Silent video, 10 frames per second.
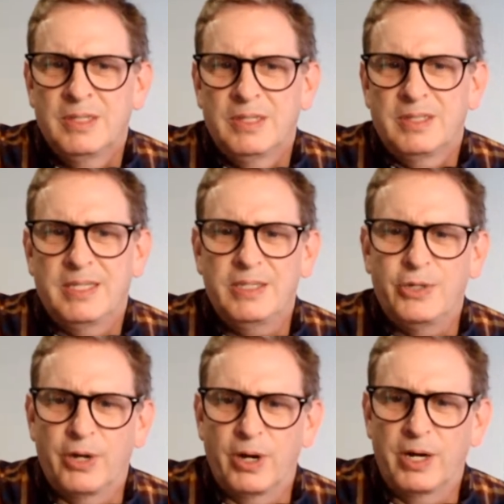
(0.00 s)
it's
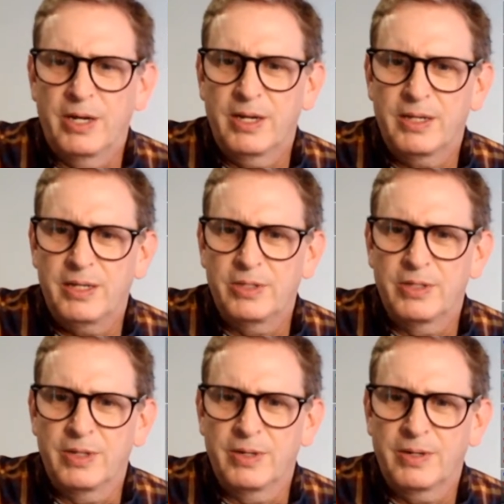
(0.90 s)
easier.
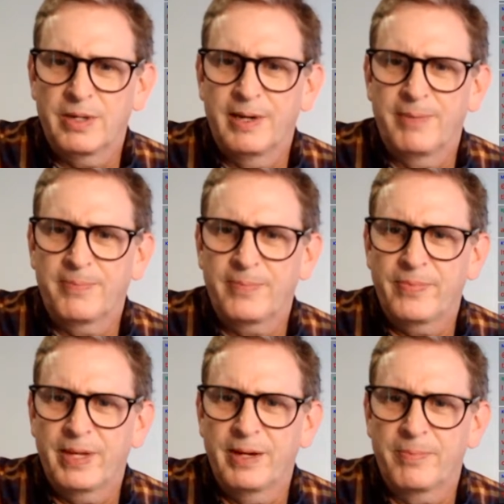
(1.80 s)
Yeah.
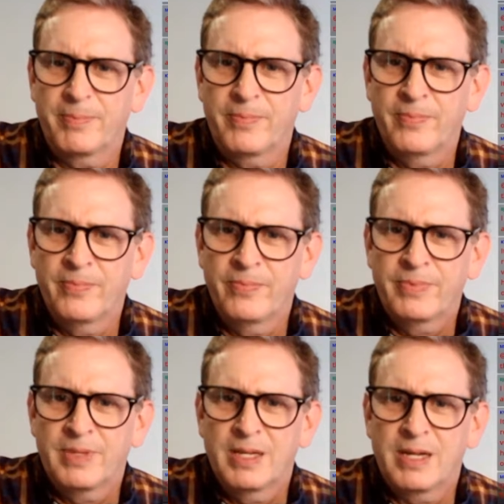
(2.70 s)

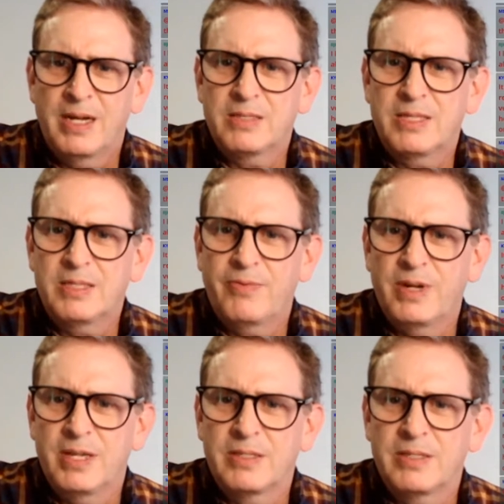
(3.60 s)
Kyle says he
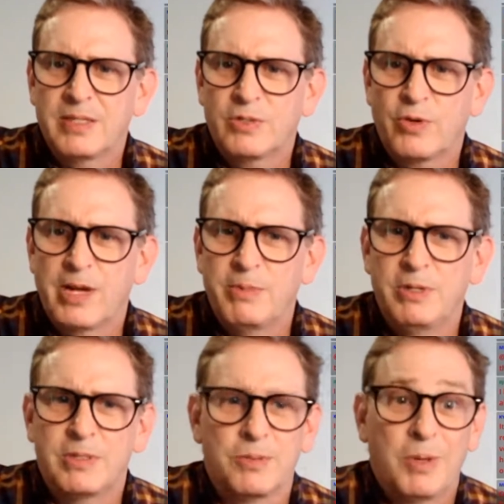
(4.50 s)
finds Instagram
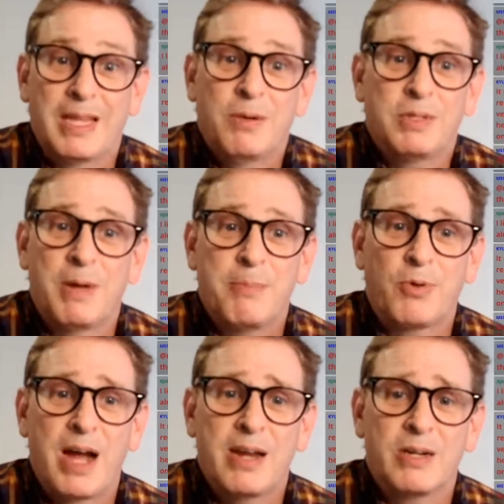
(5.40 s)
useless. Well, that was my
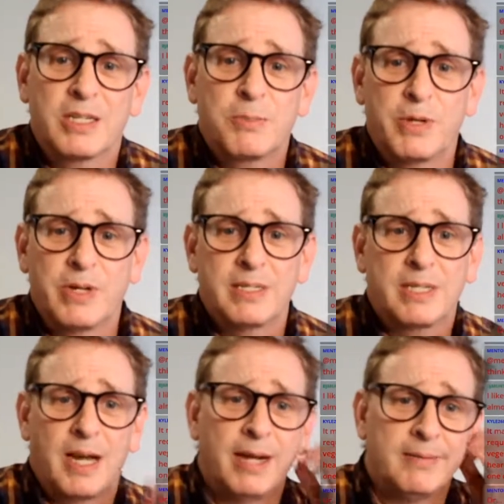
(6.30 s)
prior experience,
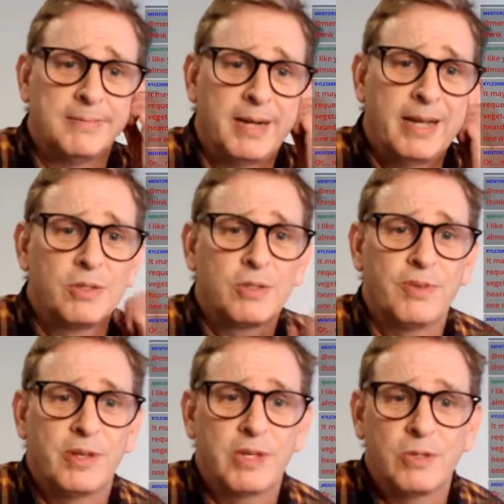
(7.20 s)
Kyle. I also
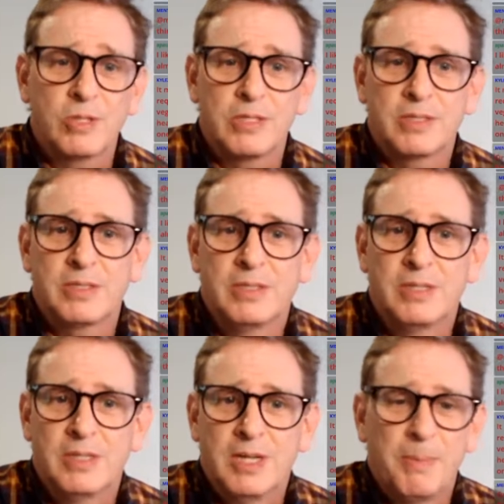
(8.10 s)
found it useless,
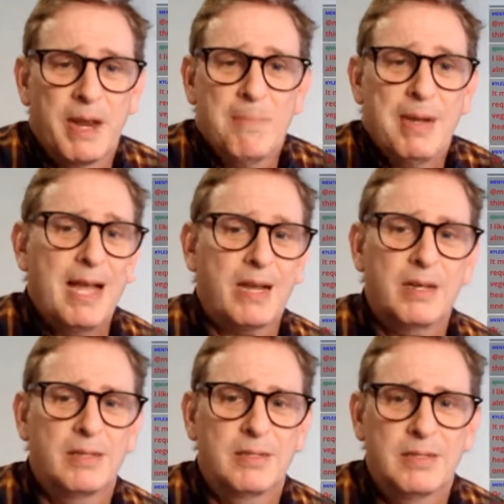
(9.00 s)
but I'm
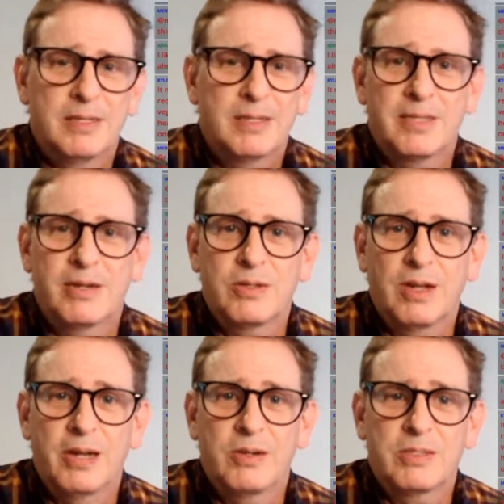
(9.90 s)
back because I
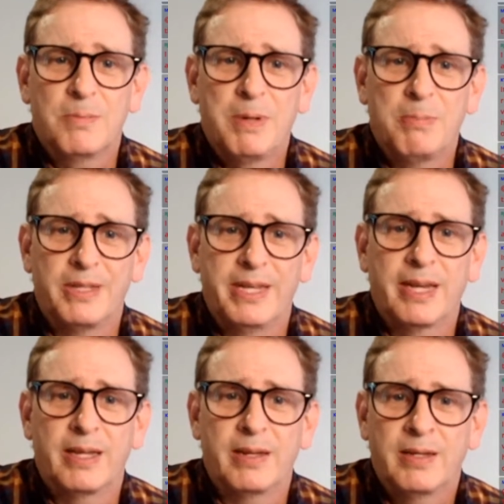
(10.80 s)
heard some people dig
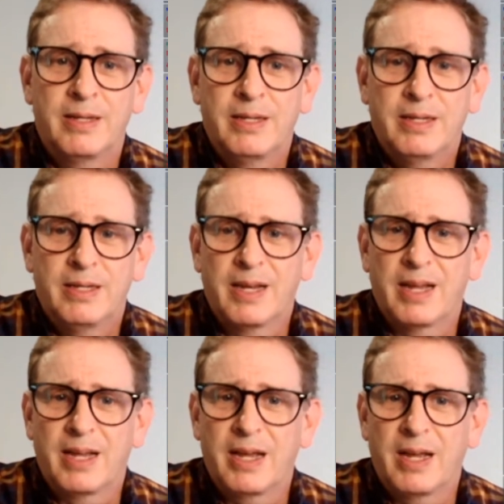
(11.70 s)
it, and I
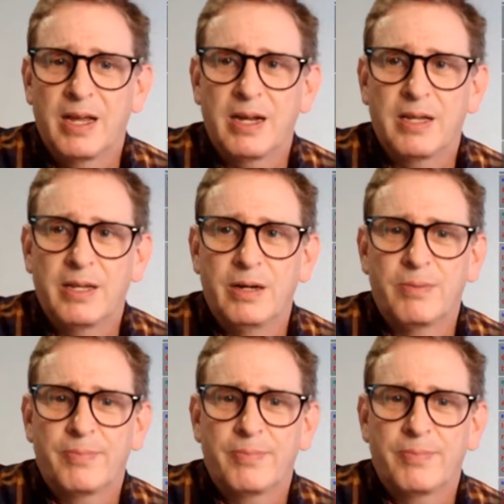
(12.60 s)
gotta, want